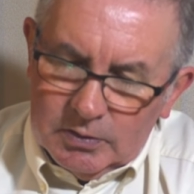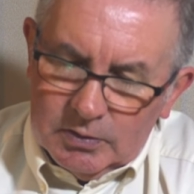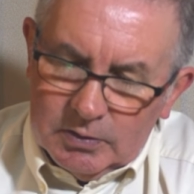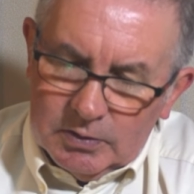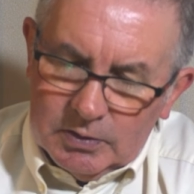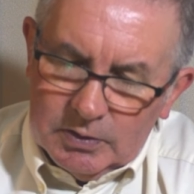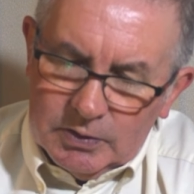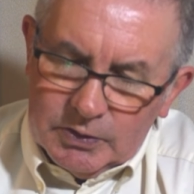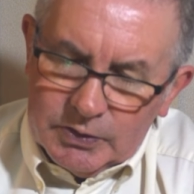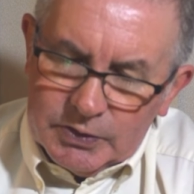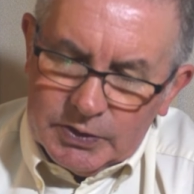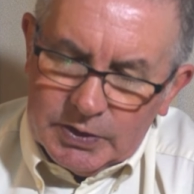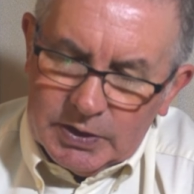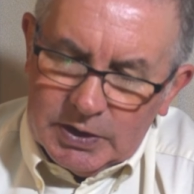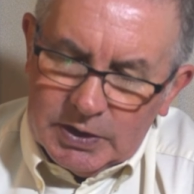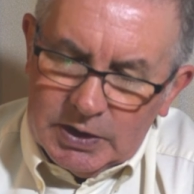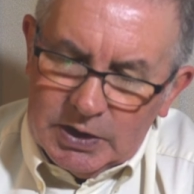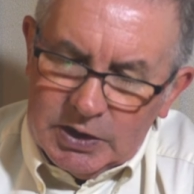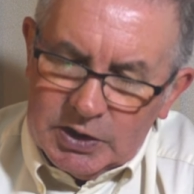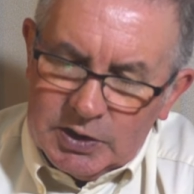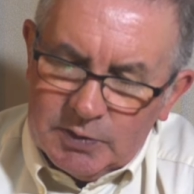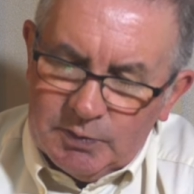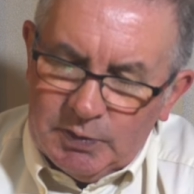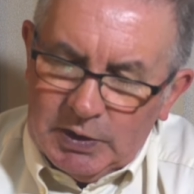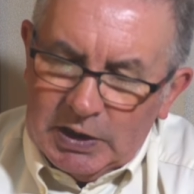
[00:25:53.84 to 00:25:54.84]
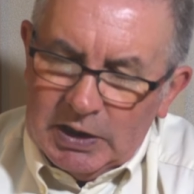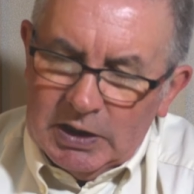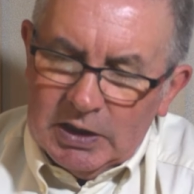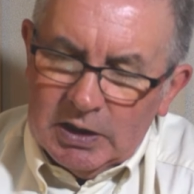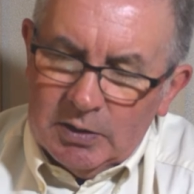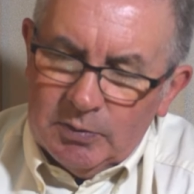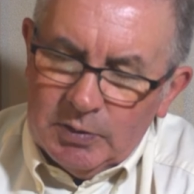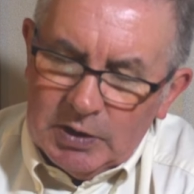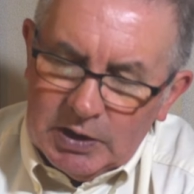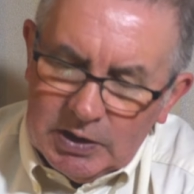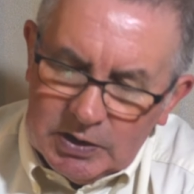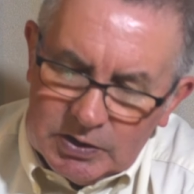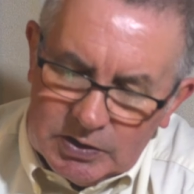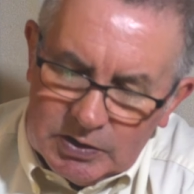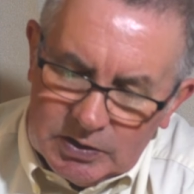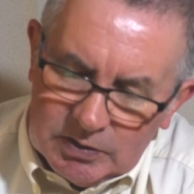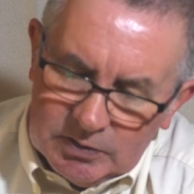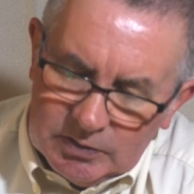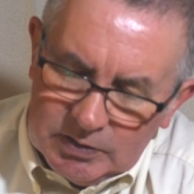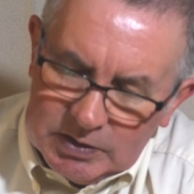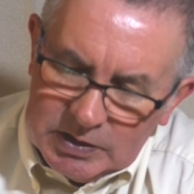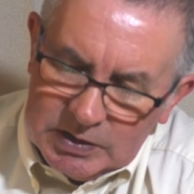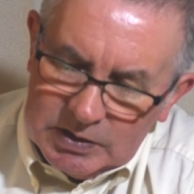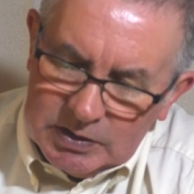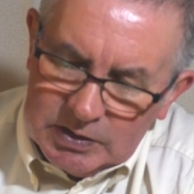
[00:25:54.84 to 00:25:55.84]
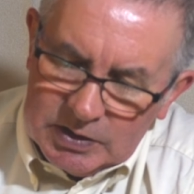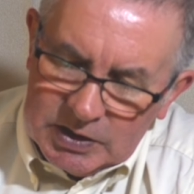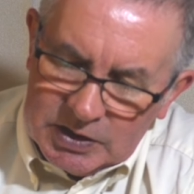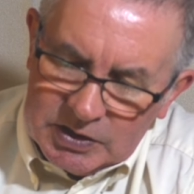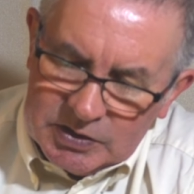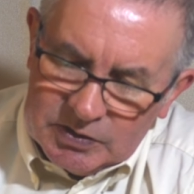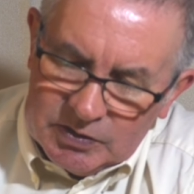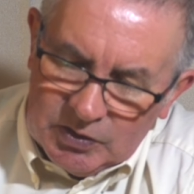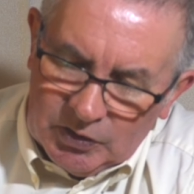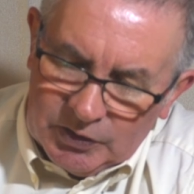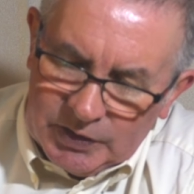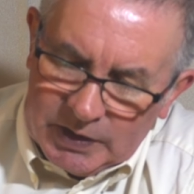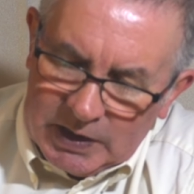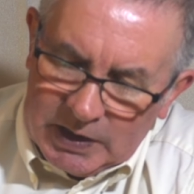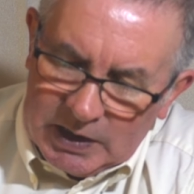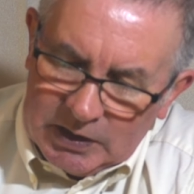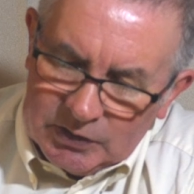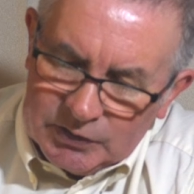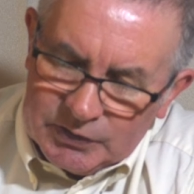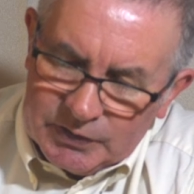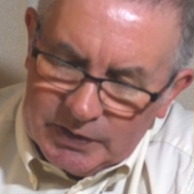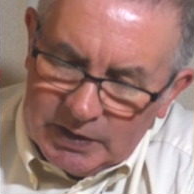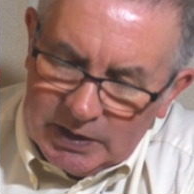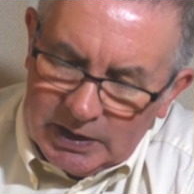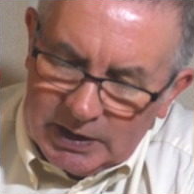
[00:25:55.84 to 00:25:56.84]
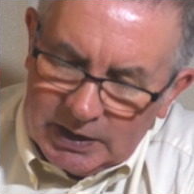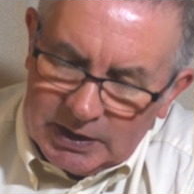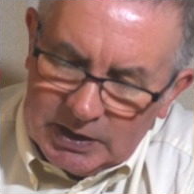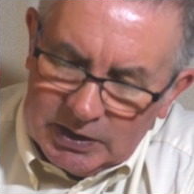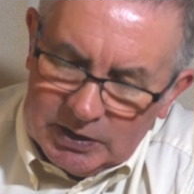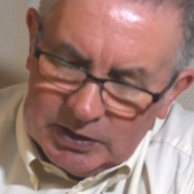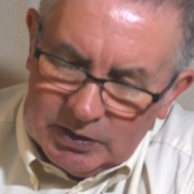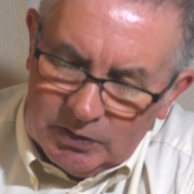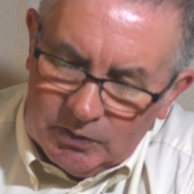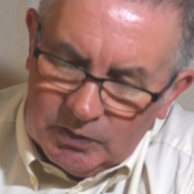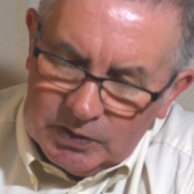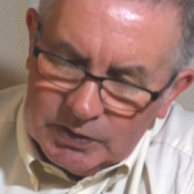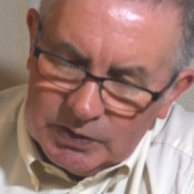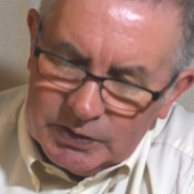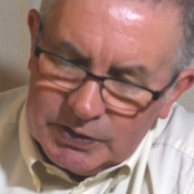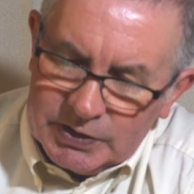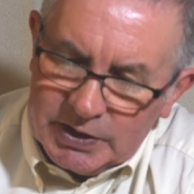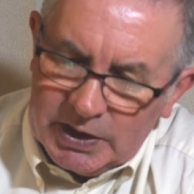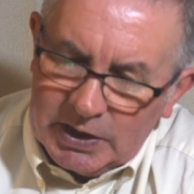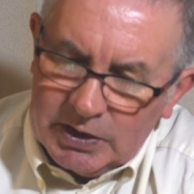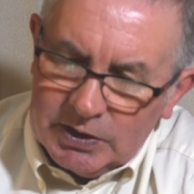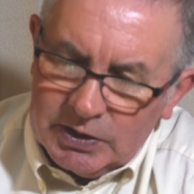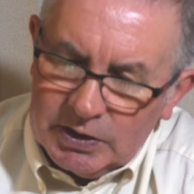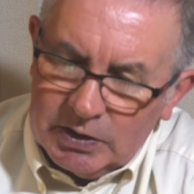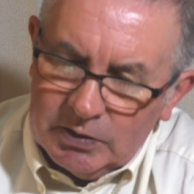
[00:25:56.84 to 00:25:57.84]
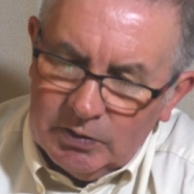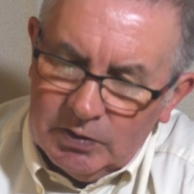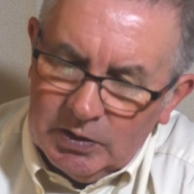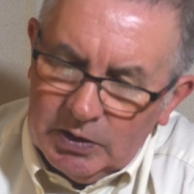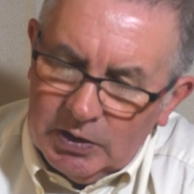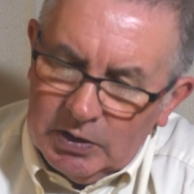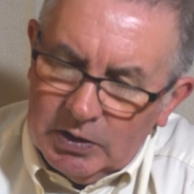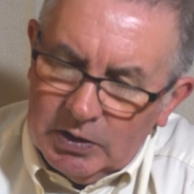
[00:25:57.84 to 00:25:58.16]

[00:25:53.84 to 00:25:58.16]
Let's see, speed limit. There's nothing else really I can do. What does that do?